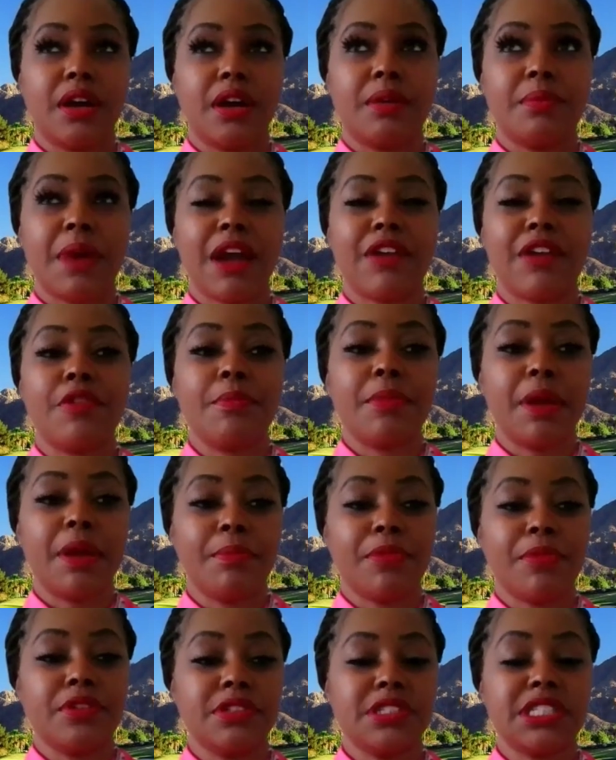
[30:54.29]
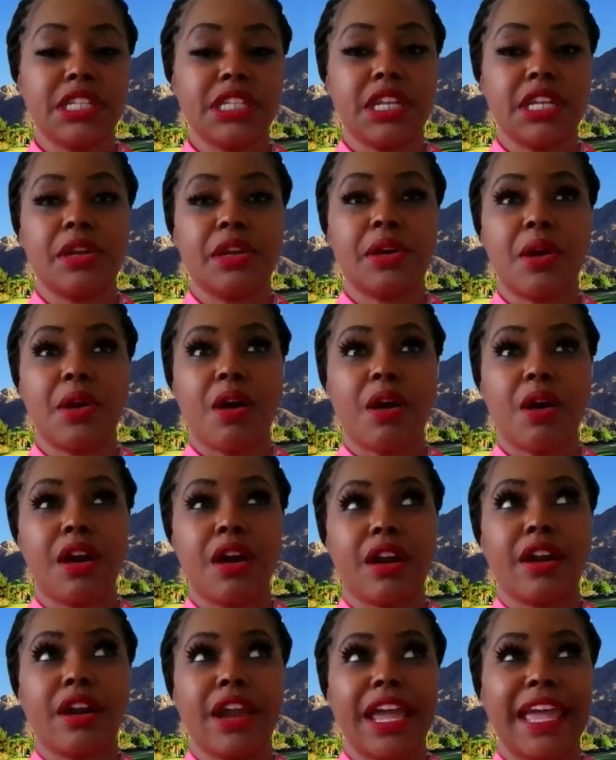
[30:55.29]
Um, I remember sitting in a
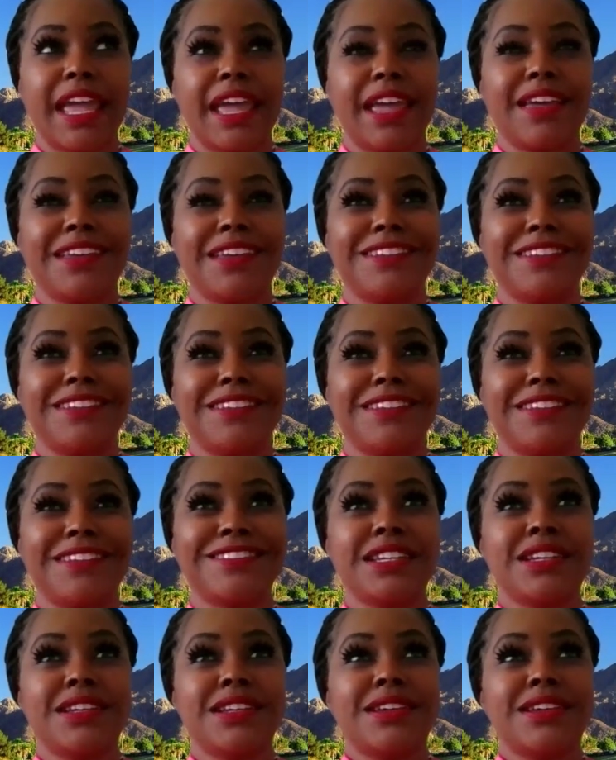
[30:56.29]
car and